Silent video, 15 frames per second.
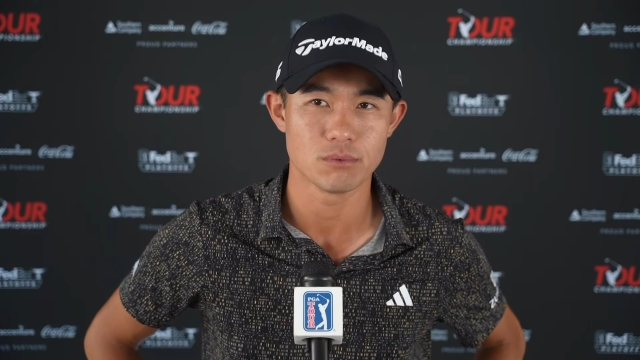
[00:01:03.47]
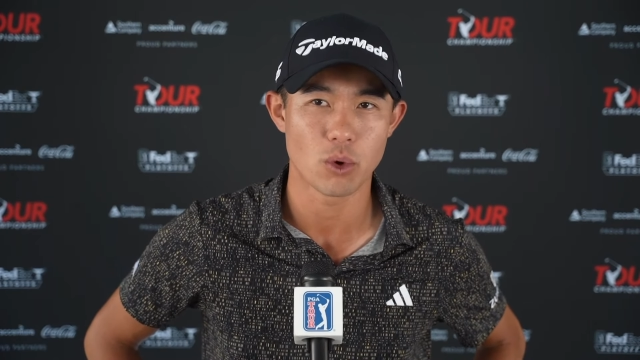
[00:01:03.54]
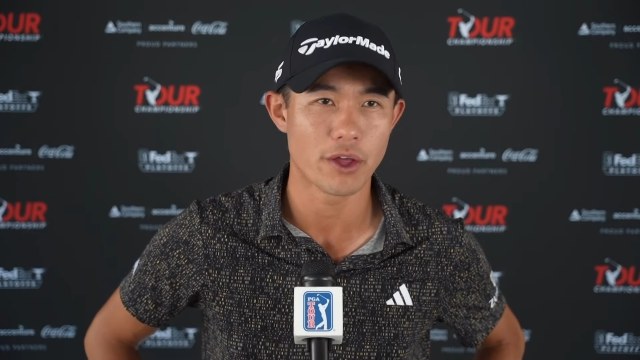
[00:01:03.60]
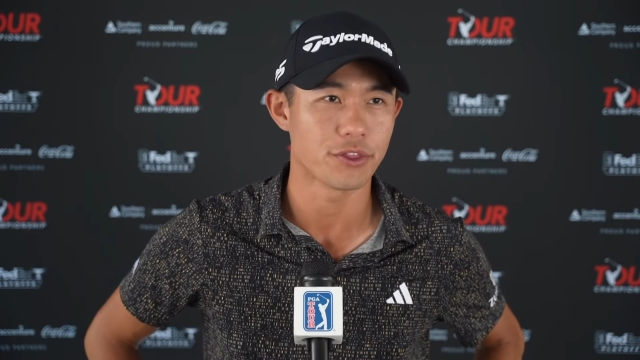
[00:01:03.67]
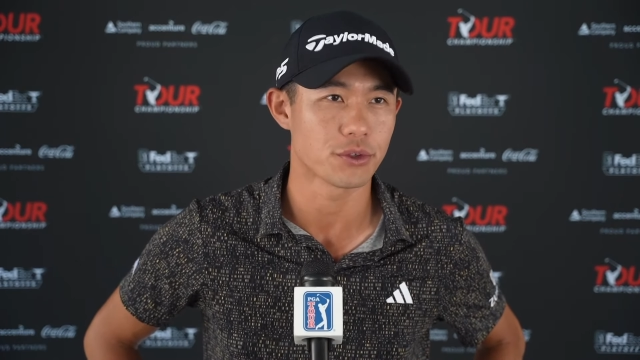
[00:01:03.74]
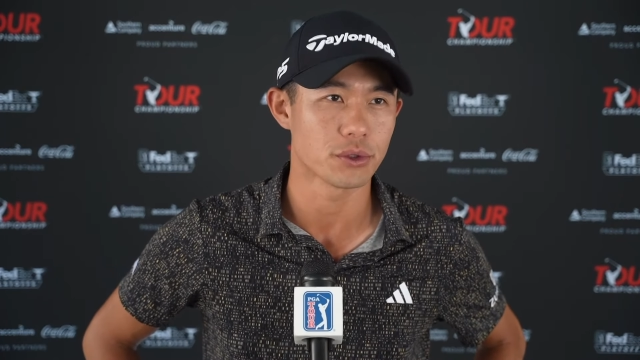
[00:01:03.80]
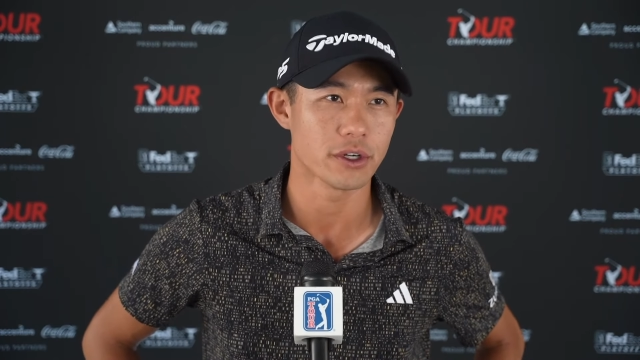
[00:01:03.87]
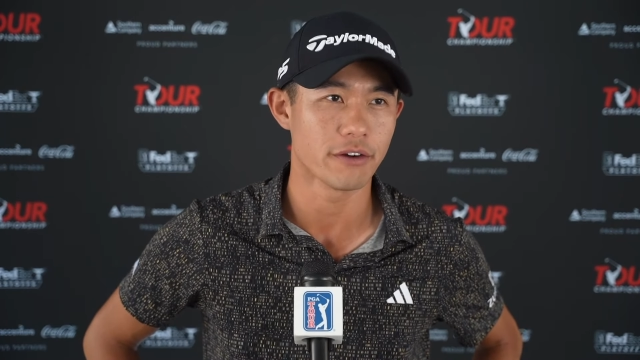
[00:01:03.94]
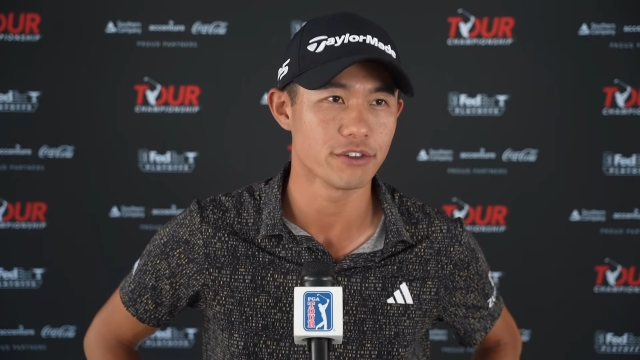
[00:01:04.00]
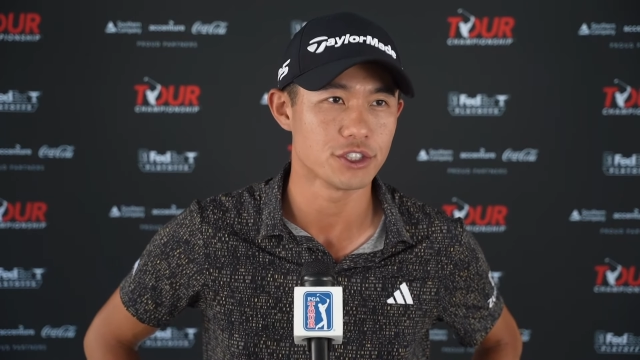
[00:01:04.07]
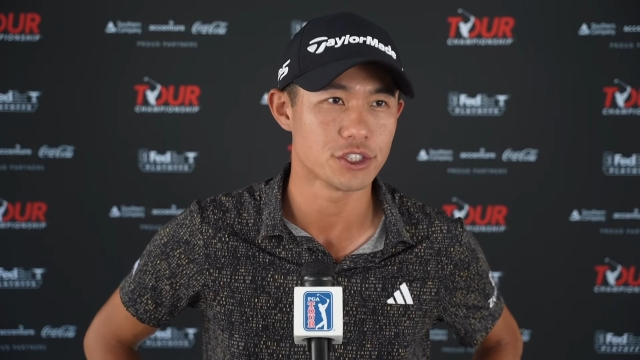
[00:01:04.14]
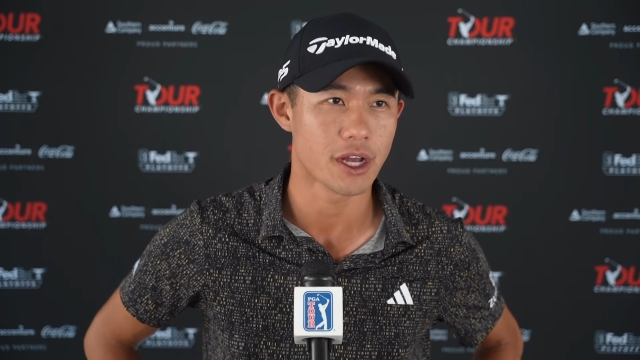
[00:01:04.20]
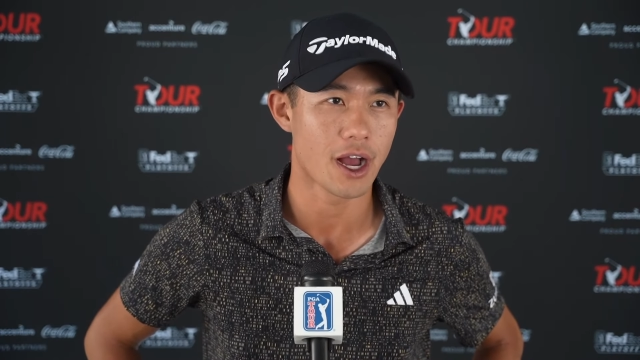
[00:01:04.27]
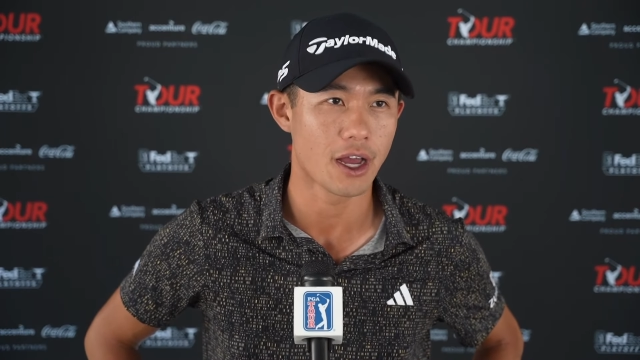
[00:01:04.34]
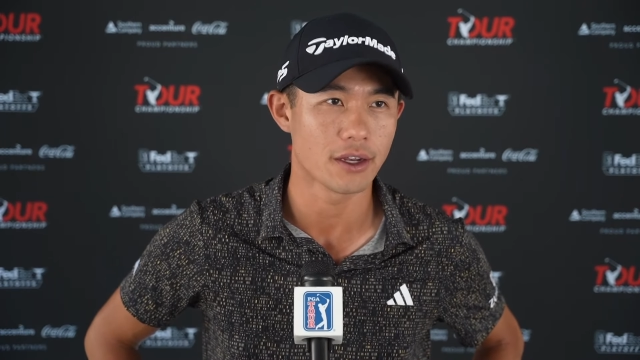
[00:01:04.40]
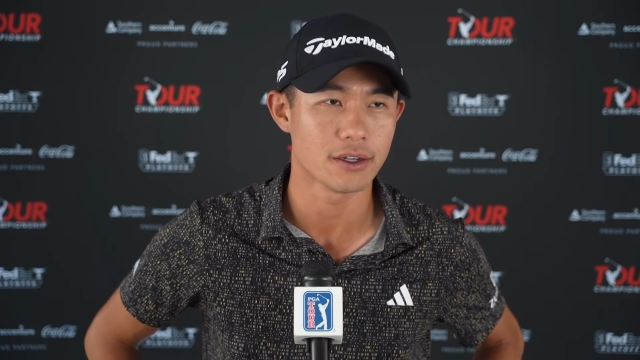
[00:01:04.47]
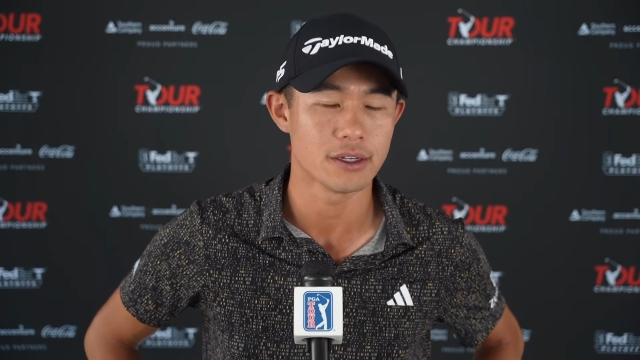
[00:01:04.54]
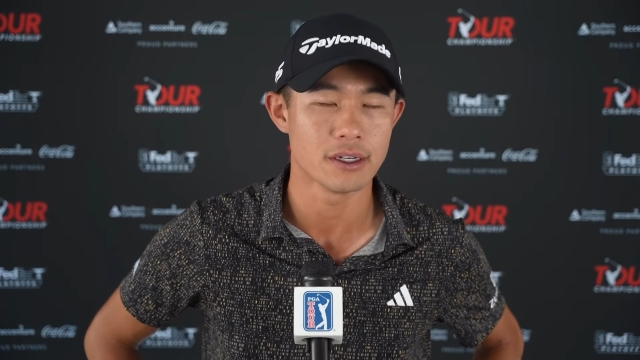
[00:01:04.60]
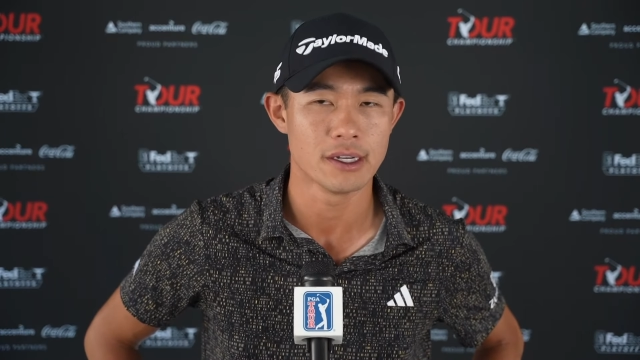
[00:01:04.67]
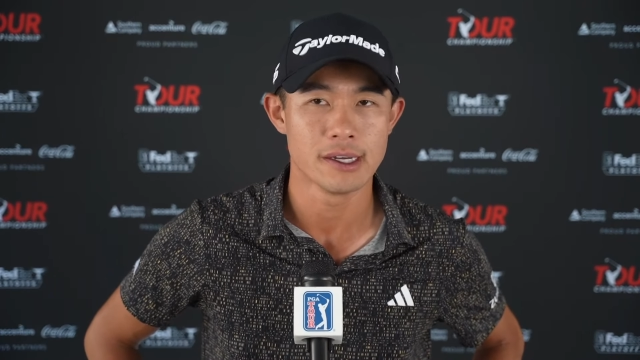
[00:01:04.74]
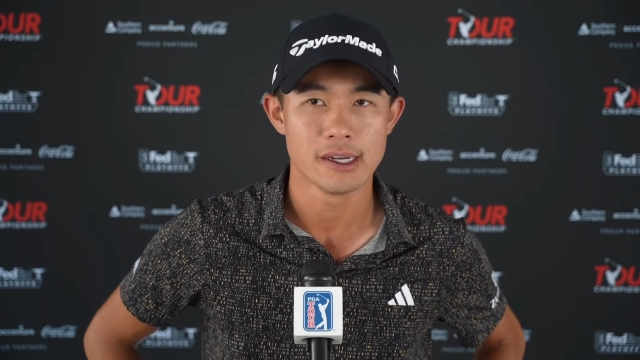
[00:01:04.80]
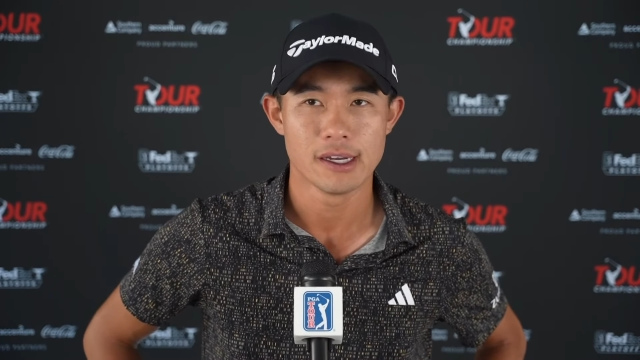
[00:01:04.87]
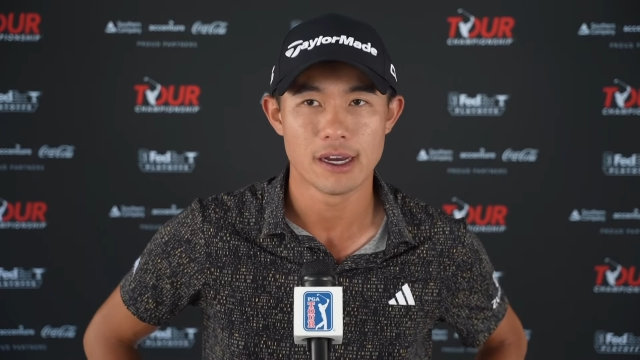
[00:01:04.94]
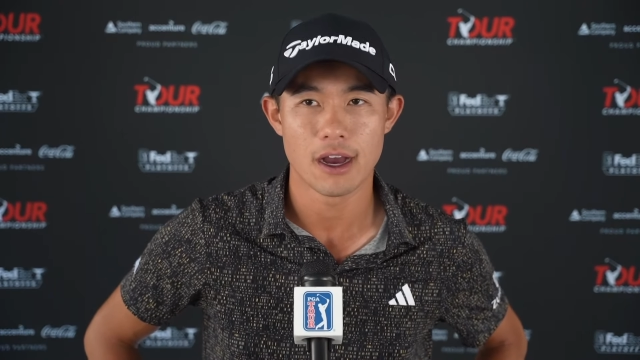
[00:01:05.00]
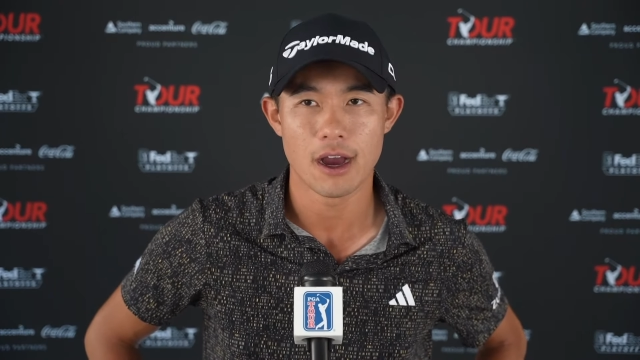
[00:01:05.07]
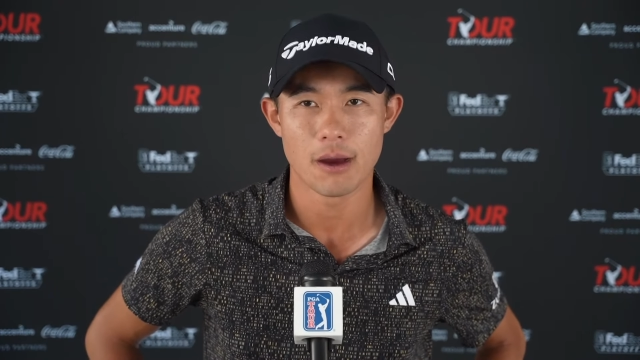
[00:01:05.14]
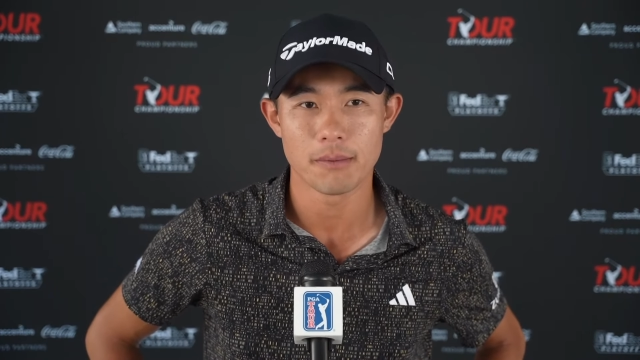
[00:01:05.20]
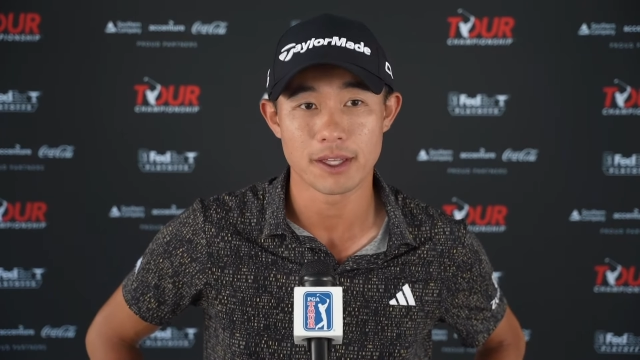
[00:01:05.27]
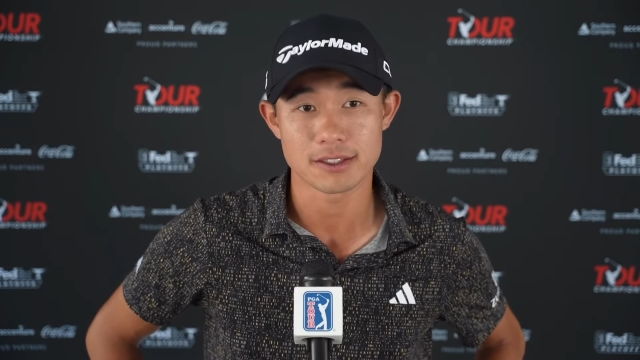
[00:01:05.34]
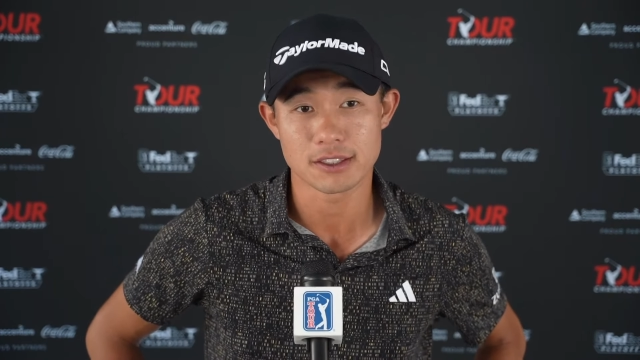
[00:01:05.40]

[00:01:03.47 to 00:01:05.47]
went through every shot. And um,